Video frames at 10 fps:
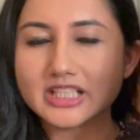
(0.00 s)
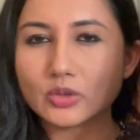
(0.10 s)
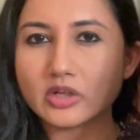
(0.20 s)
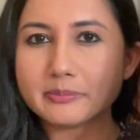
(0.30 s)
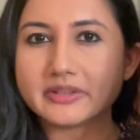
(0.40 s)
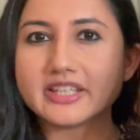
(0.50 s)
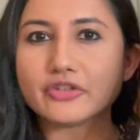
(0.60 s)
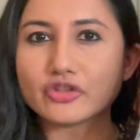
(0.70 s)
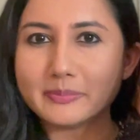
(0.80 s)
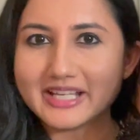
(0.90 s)
liquid but
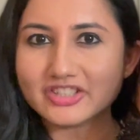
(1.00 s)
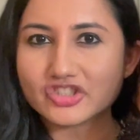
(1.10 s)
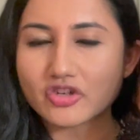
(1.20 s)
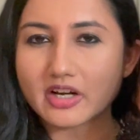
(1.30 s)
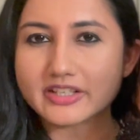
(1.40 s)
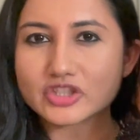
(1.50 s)
then remains dry.